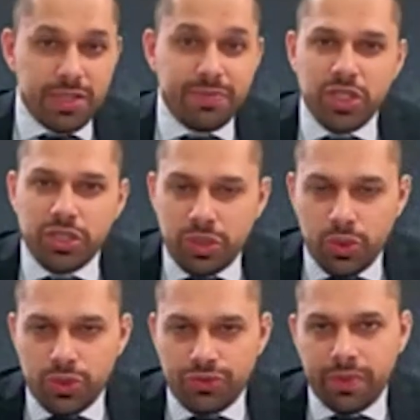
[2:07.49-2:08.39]
especially
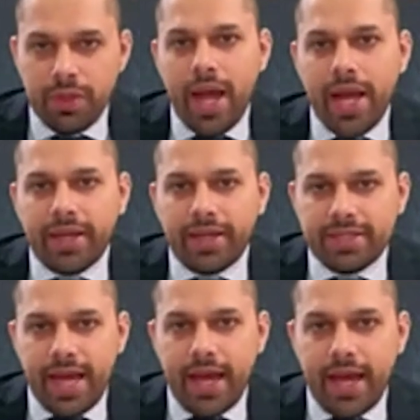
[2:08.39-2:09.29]
tools from the
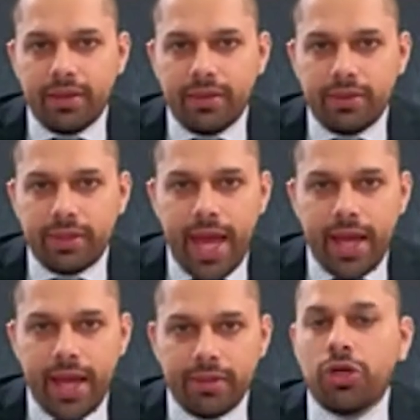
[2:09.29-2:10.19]
PyData stack,
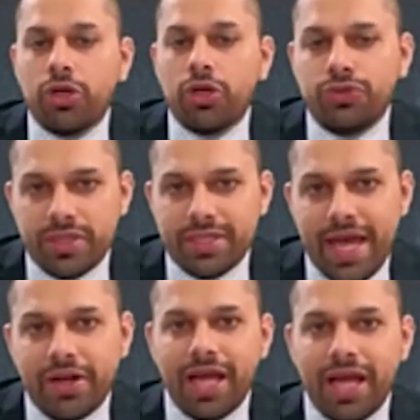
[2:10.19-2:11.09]
that y'all use at
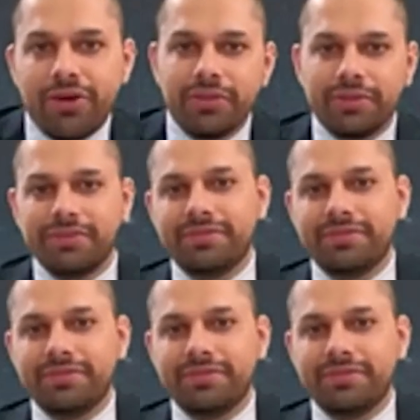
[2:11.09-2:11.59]
SaturnCloud.